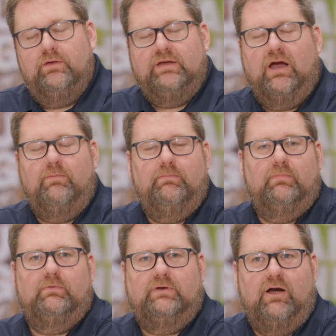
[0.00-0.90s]

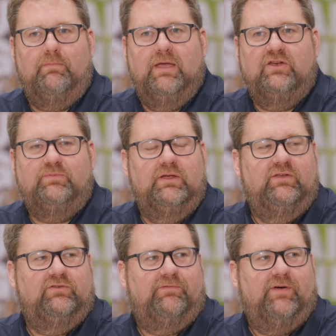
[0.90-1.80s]
Tire management
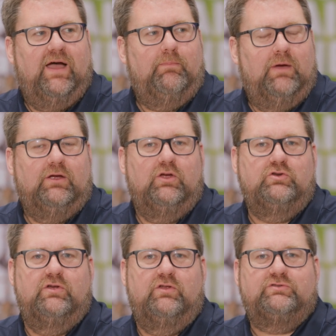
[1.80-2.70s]
is defined by
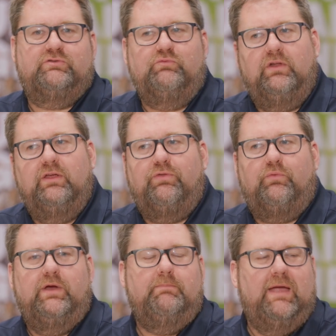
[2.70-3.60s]
Goodyear. There's really
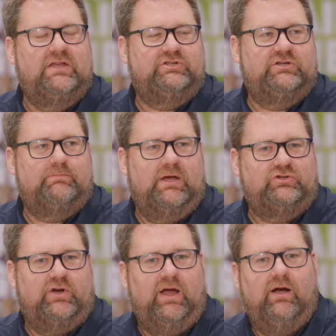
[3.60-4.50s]
three major
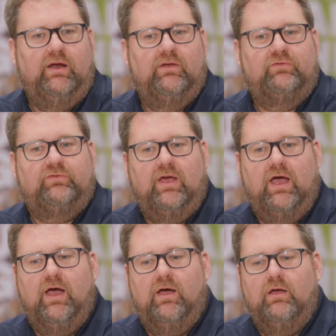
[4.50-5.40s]
areas.
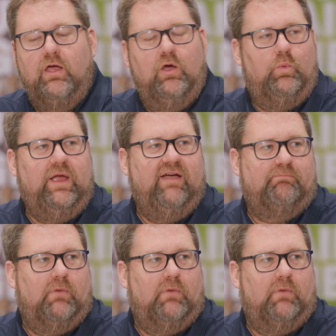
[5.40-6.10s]
We have